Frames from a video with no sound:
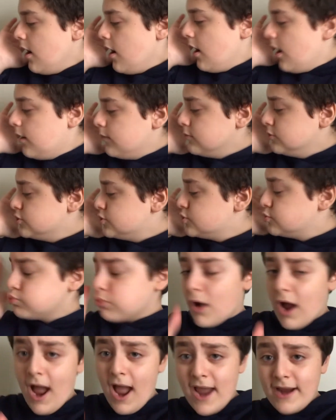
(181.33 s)
I'm going to
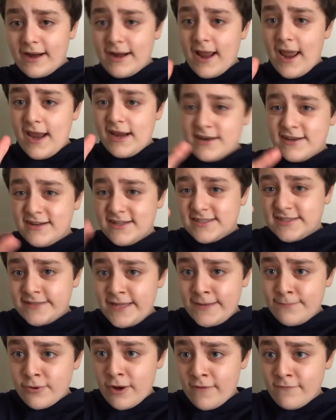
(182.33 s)
try and edit a
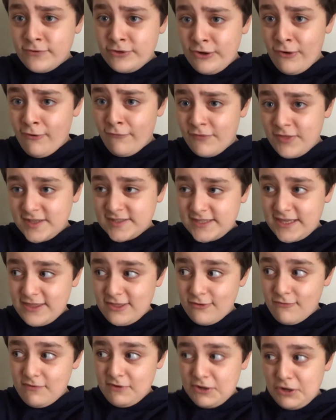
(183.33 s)
sneak preview of this in
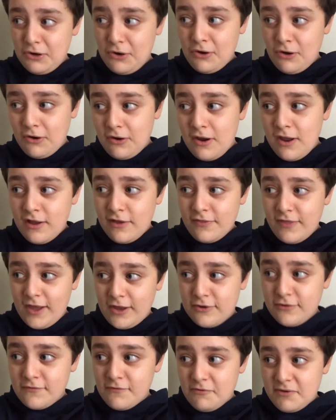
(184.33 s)
the video that
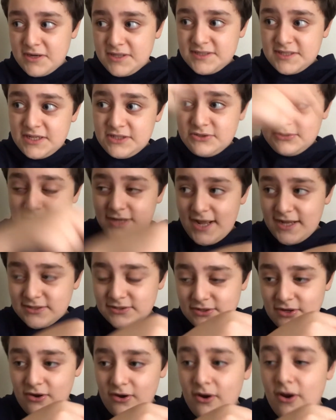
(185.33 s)
you've already seen 2 days
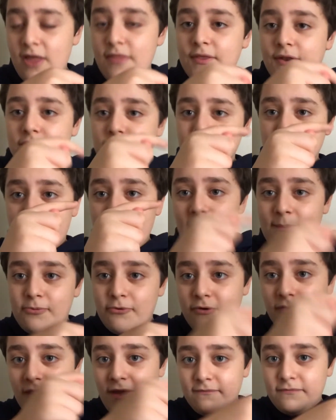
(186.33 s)
ago, and then I'll try and
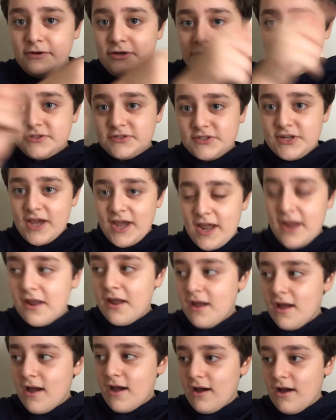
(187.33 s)
upload that video today,
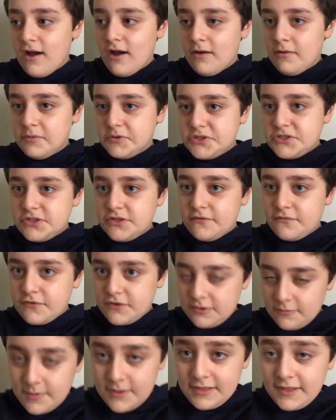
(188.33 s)
which if
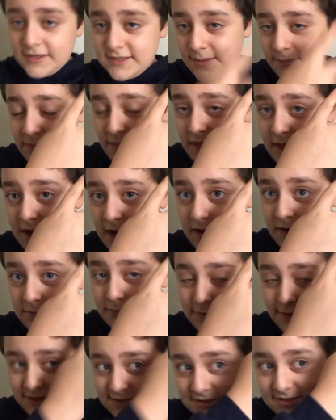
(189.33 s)
it'll be linked up there
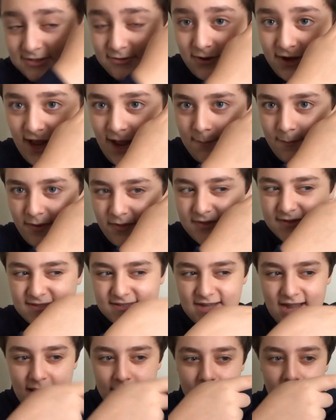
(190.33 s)
because it's already out by this time.